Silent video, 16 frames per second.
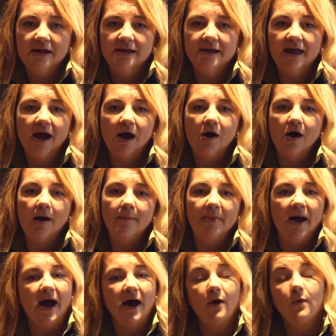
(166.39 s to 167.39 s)
Now, a
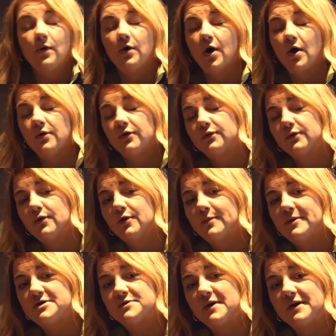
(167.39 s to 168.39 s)
buyer will go through
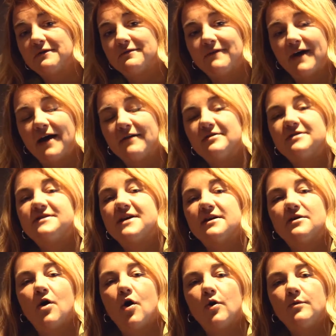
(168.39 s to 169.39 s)
between 5 and
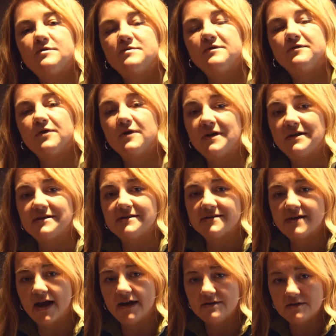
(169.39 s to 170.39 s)
10 homes before they
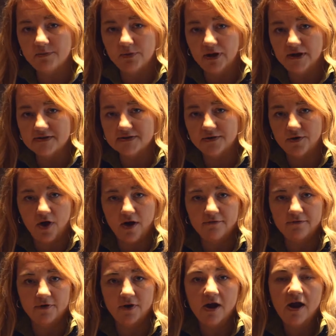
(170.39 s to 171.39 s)
decide to place an
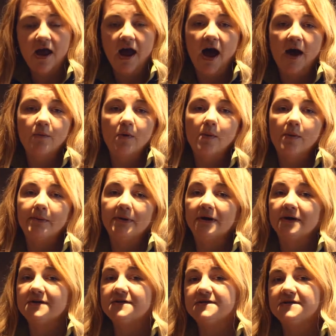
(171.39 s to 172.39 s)
offer on what we would
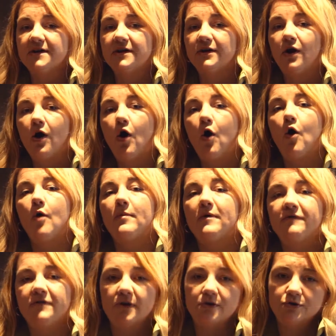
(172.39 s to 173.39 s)
consider a home
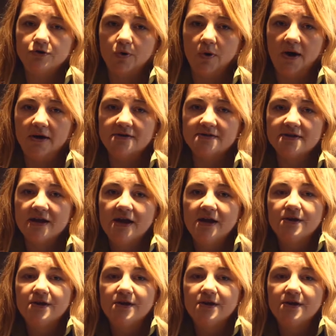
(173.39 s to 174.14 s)
of their choice.